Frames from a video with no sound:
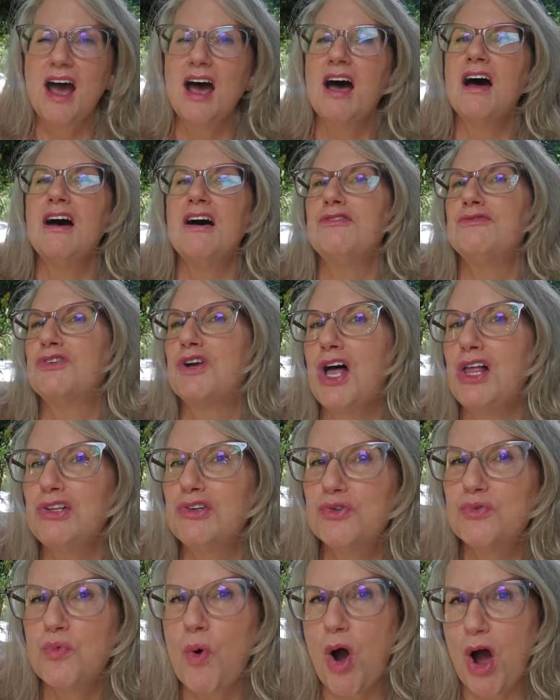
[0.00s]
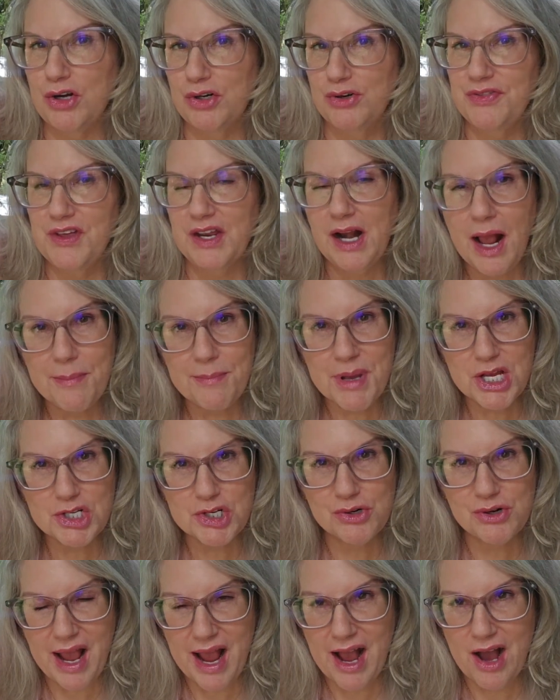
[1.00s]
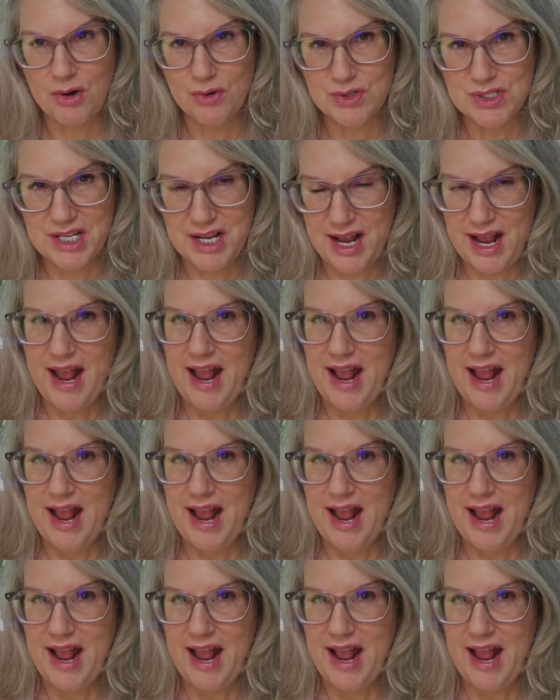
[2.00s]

of colored water that I measured out.